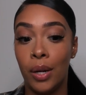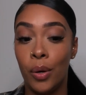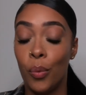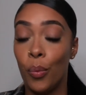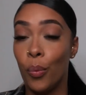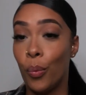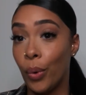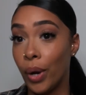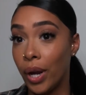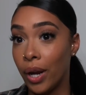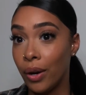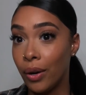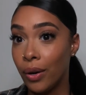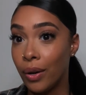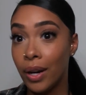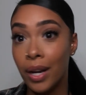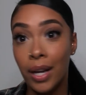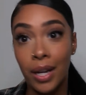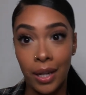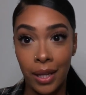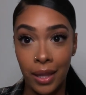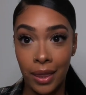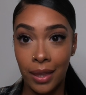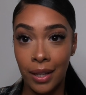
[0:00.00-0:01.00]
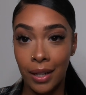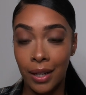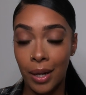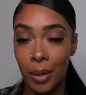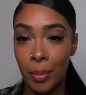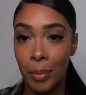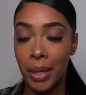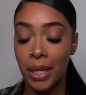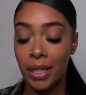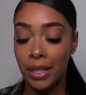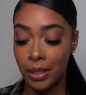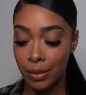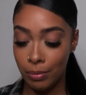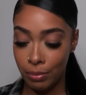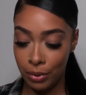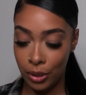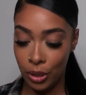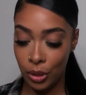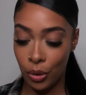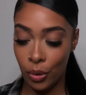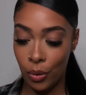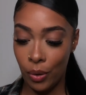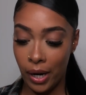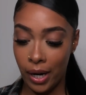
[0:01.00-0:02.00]
wear anything on my lips.
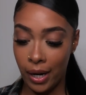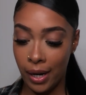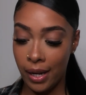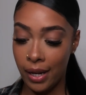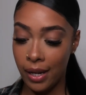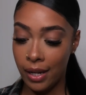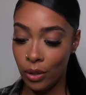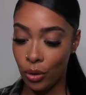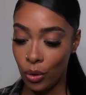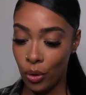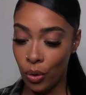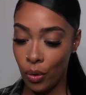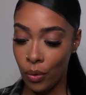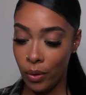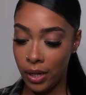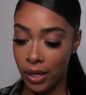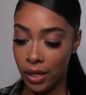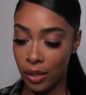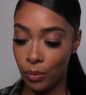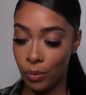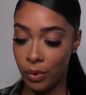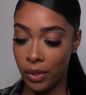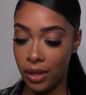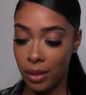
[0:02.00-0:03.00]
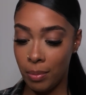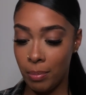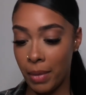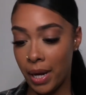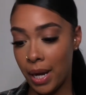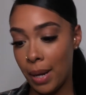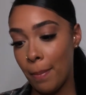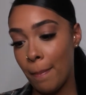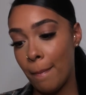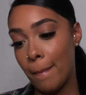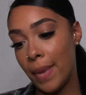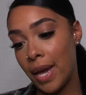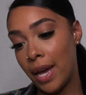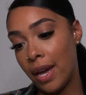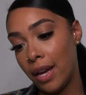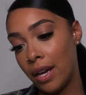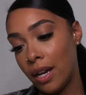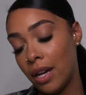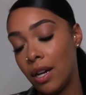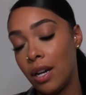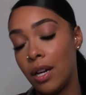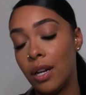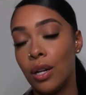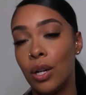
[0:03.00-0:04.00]
So I go in with my
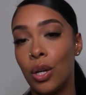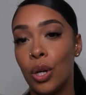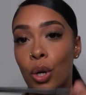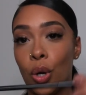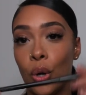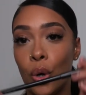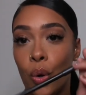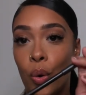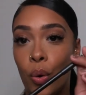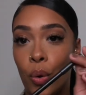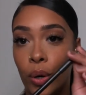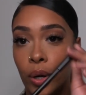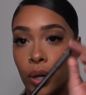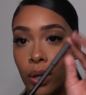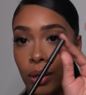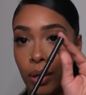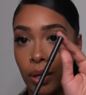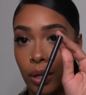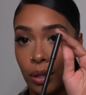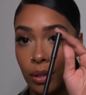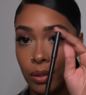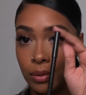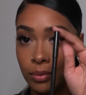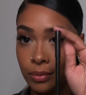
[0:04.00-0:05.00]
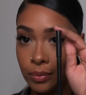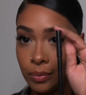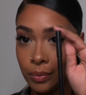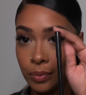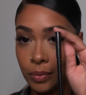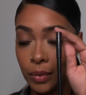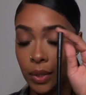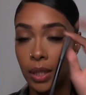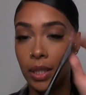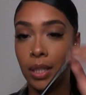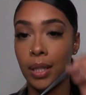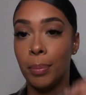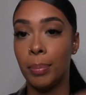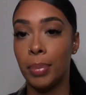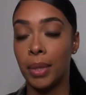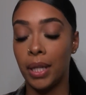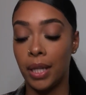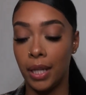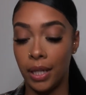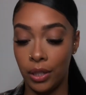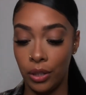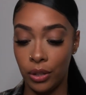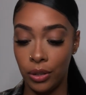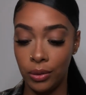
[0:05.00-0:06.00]
MAC Cork lip
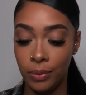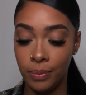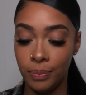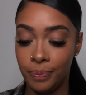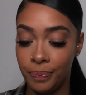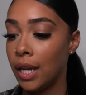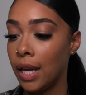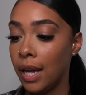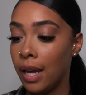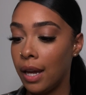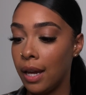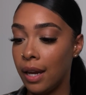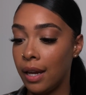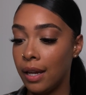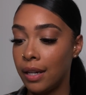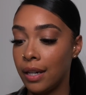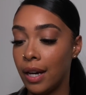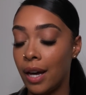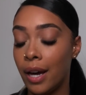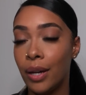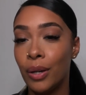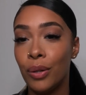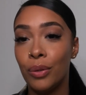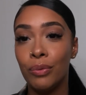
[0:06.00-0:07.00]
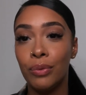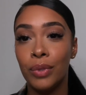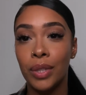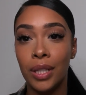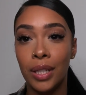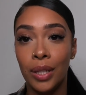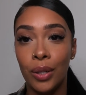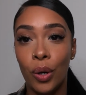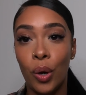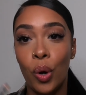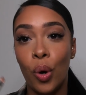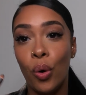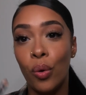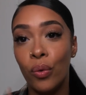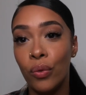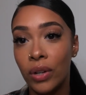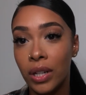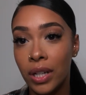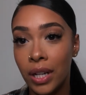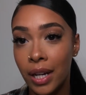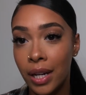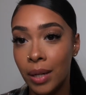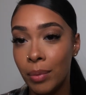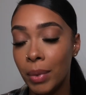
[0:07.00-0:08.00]
liner, and I don't really
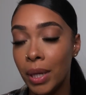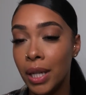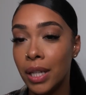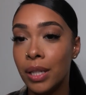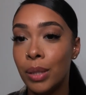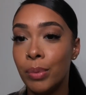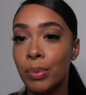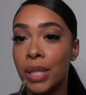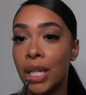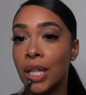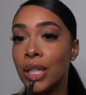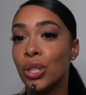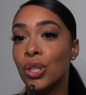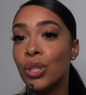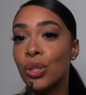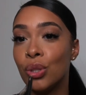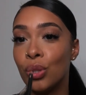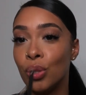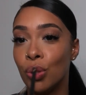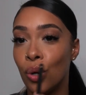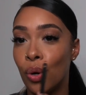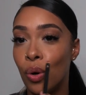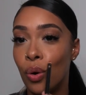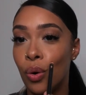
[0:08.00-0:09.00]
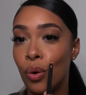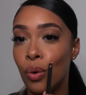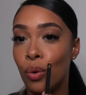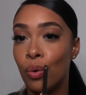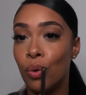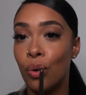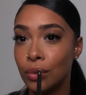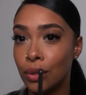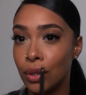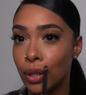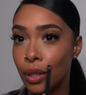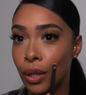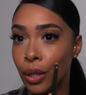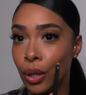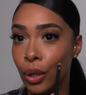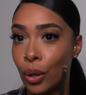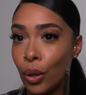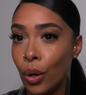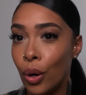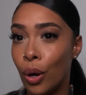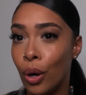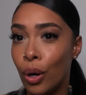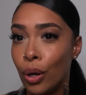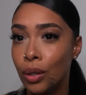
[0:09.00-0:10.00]
overline my lips, I just go
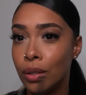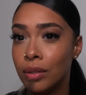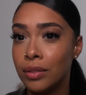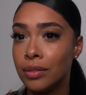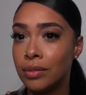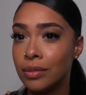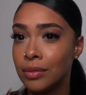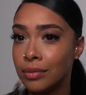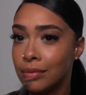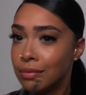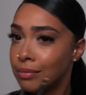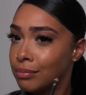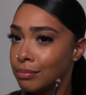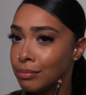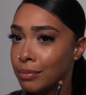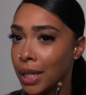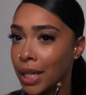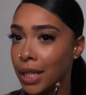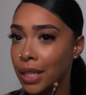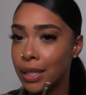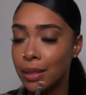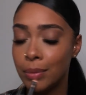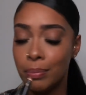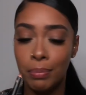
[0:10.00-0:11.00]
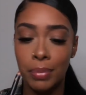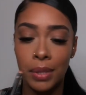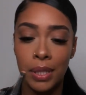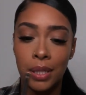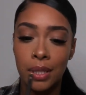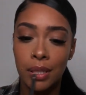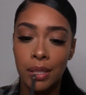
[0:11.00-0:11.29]
along my lips.